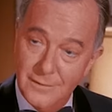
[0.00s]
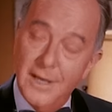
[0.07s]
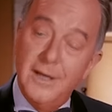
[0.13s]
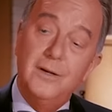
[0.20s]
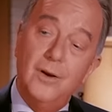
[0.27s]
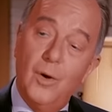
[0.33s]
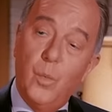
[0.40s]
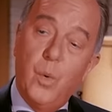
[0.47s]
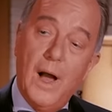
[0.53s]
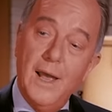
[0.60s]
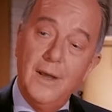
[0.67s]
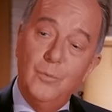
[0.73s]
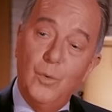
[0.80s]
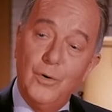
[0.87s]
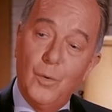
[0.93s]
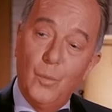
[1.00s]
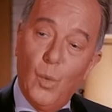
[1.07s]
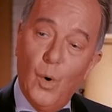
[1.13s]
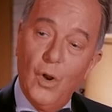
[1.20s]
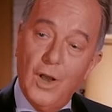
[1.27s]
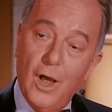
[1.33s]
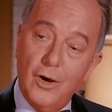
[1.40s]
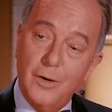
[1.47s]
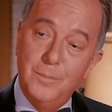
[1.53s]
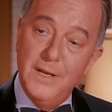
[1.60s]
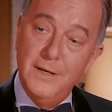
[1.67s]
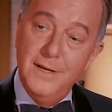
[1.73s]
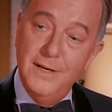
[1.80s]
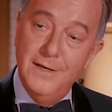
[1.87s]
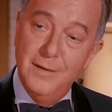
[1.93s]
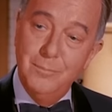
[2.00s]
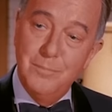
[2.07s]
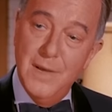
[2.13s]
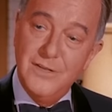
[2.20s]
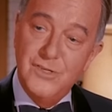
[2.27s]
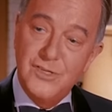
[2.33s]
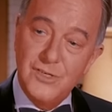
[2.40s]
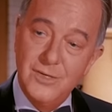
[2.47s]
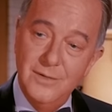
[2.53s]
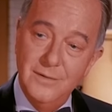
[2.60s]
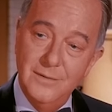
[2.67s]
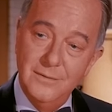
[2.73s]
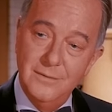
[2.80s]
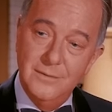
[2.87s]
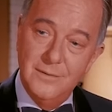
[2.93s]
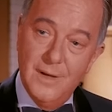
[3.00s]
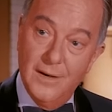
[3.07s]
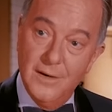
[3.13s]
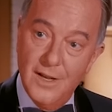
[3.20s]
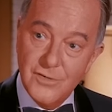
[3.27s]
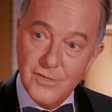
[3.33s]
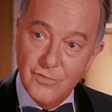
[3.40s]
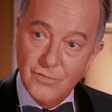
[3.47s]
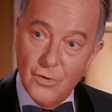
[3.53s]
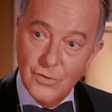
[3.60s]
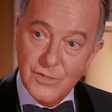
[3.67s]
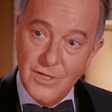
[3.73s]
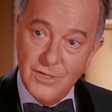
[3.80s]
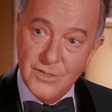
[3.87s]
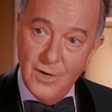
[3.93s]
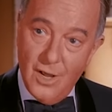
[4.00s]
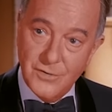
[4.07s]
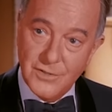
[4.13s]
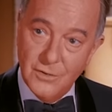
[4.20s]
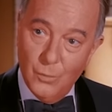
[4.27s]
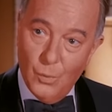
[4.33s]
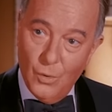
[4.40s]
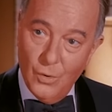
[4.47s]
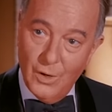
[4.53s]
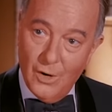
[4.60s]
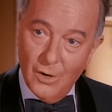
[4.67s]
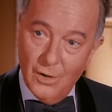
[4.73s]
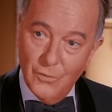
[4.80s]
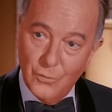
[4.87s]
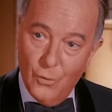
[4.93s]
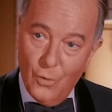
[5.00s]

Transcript: Then why would a warlock be needing medicine? Unless, of course, he's not a warlock at